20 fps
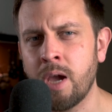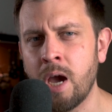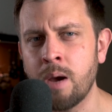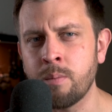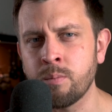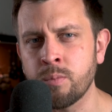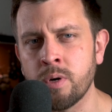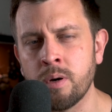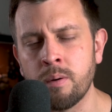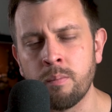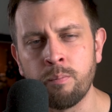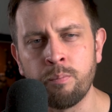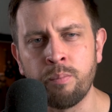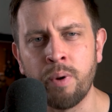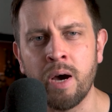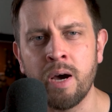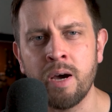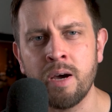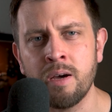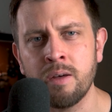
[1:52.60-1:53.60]
camera
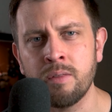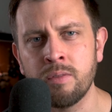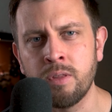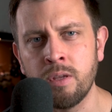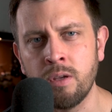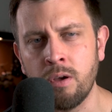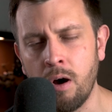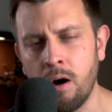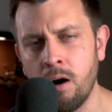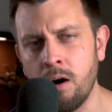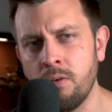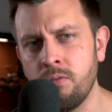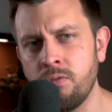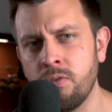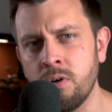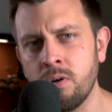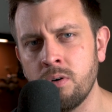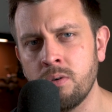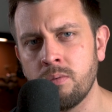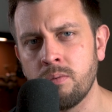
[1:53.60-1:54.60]
bar the
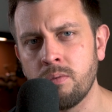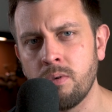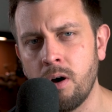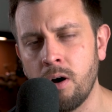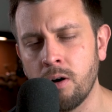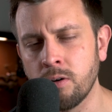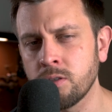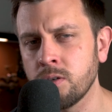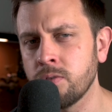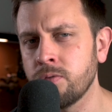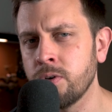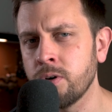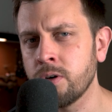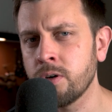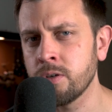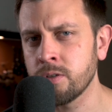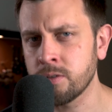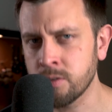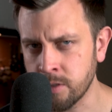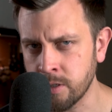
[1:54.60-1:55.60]
awful
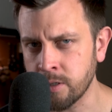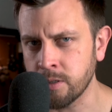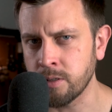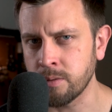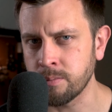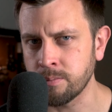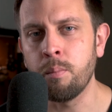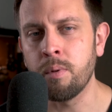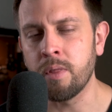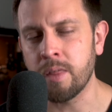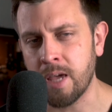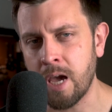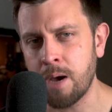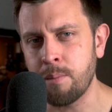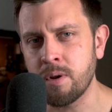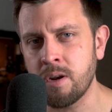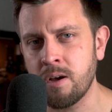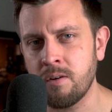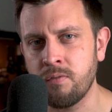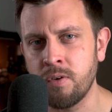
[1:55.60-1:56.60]
autofocus system. But the
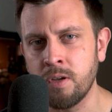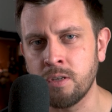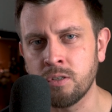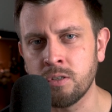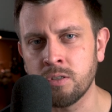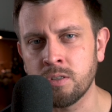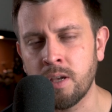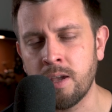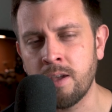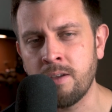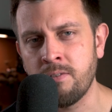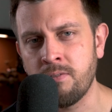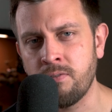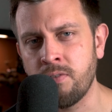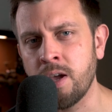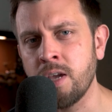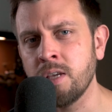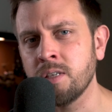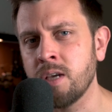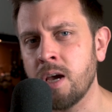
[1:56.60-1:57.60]
camera now features a
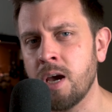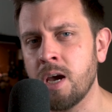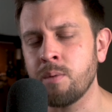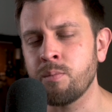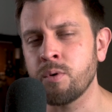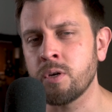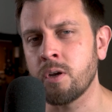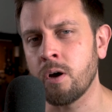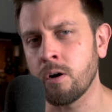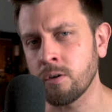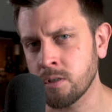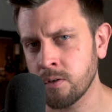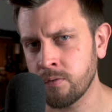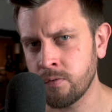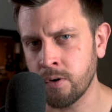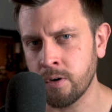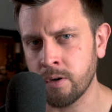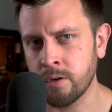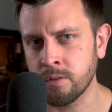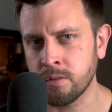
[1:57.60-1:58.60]
phase hybrid
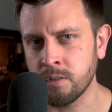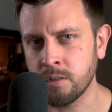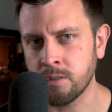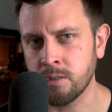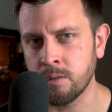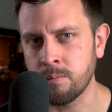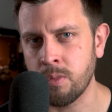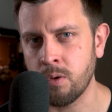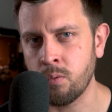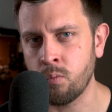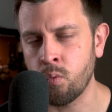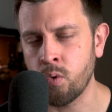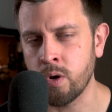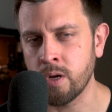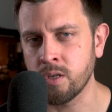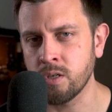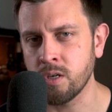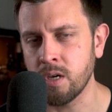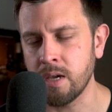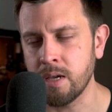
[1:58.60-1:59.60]
autofocus system,
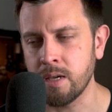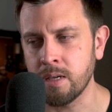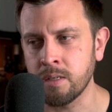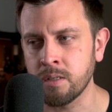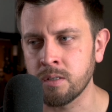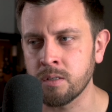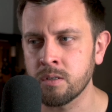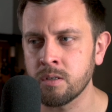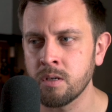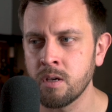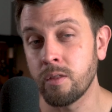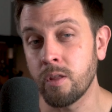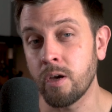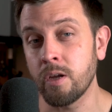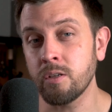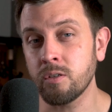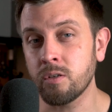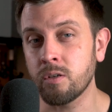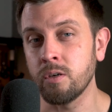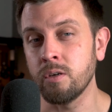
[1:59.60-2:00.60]
which is
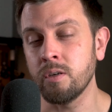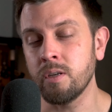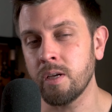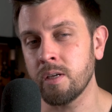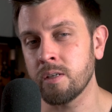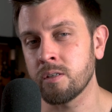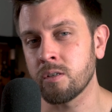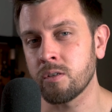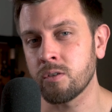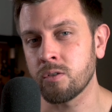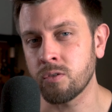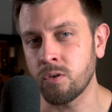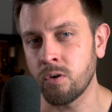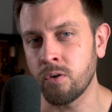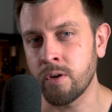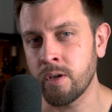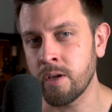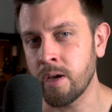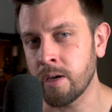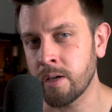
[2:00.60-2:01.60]
not as good as
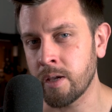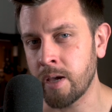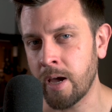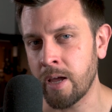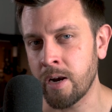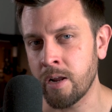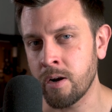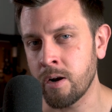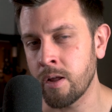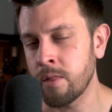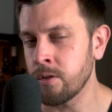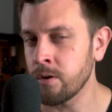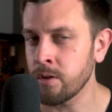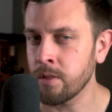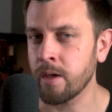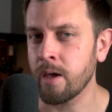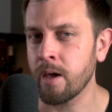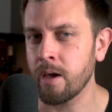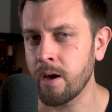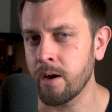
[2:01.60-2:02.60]
Sony and Canon and the
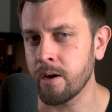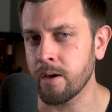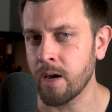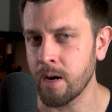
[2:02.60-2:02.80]
other